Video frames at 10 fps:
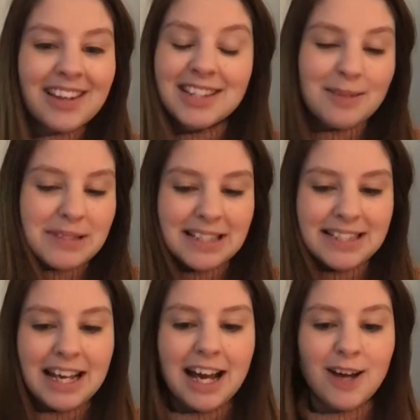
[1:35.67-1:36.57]
It's upside
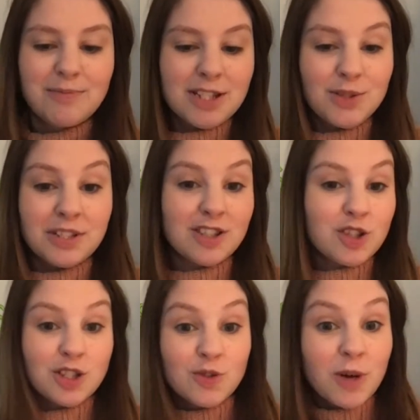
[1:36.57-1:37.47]
down. Miss Lewis is
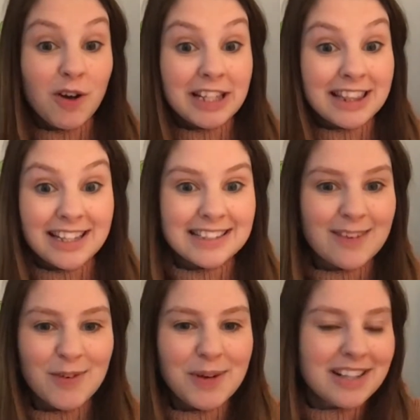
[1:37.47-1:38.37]
just throwing things
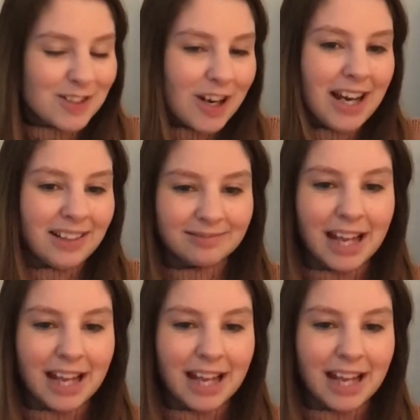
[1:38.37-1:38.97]
everywhere. It's great.